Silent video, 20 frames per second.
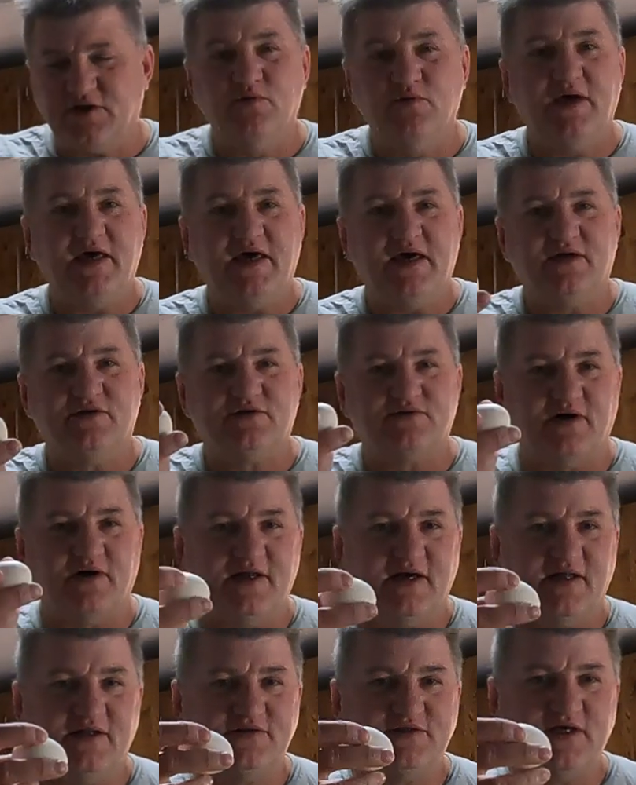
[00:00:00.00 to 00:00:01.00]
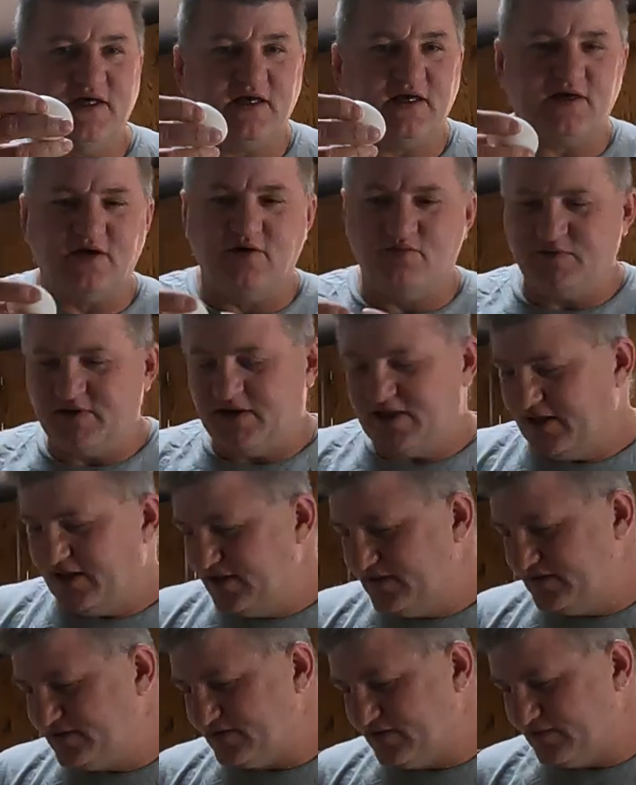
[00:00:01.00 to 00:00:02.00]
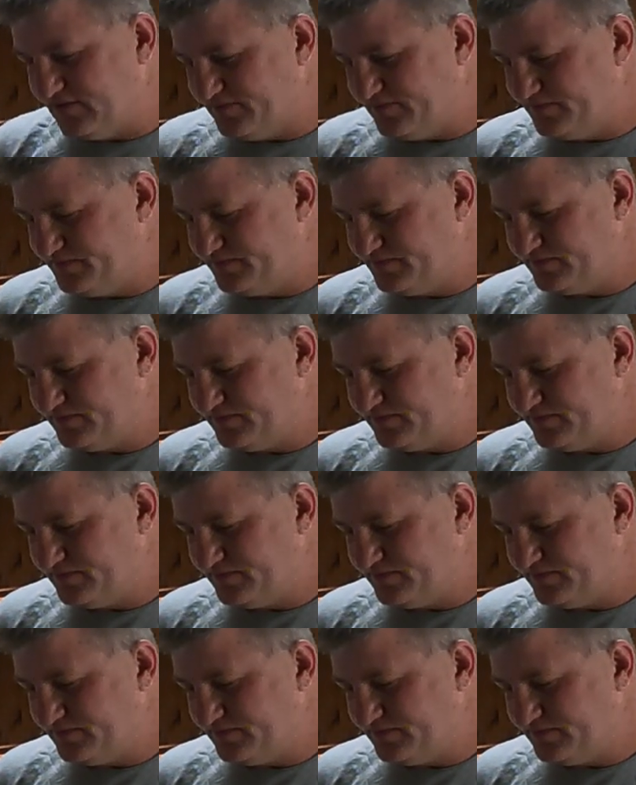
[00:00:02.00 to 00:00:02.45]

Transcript: two eggs straight out of the chicken coop today, so